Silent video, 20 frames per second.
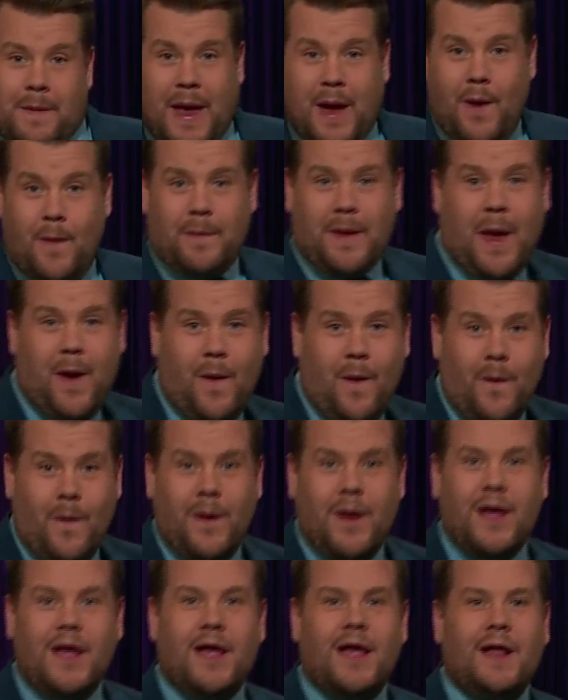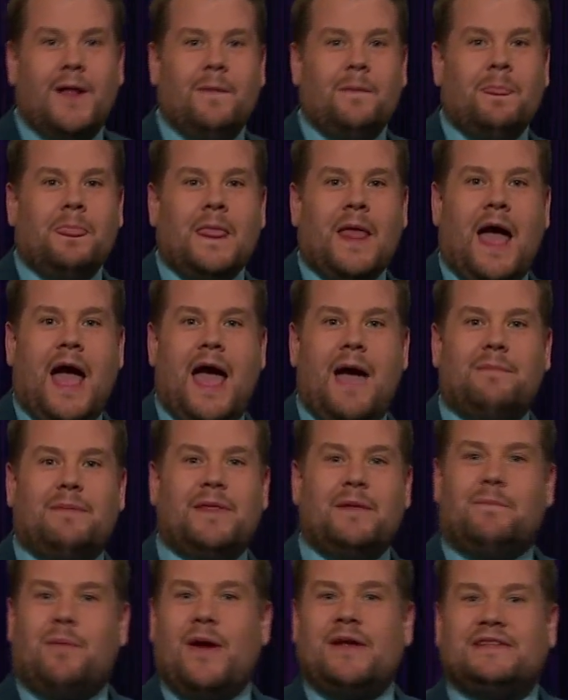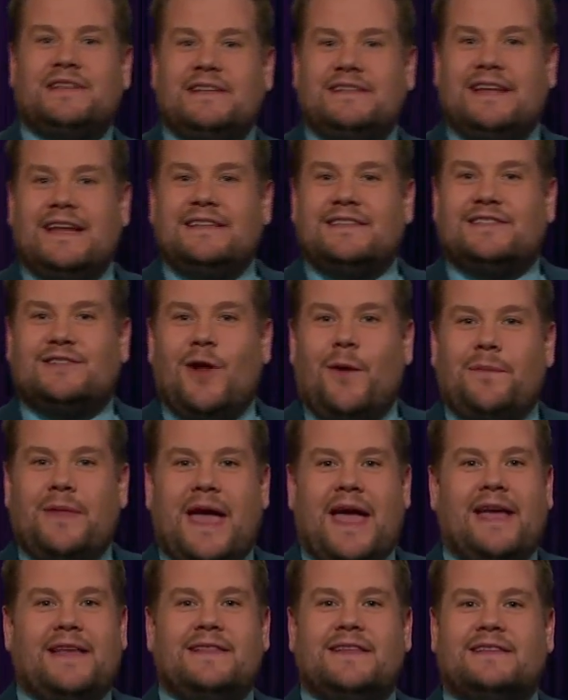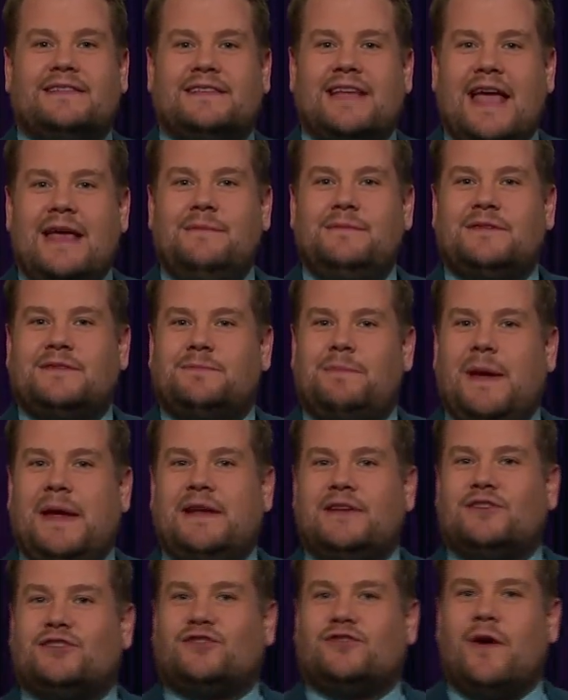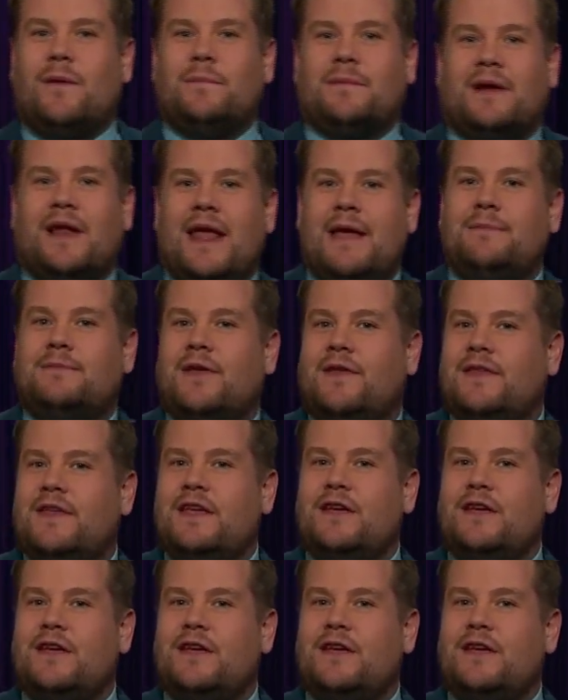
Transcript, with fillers: pew, pew. But the president didn't stop there. In the same speech, Trump claimed that the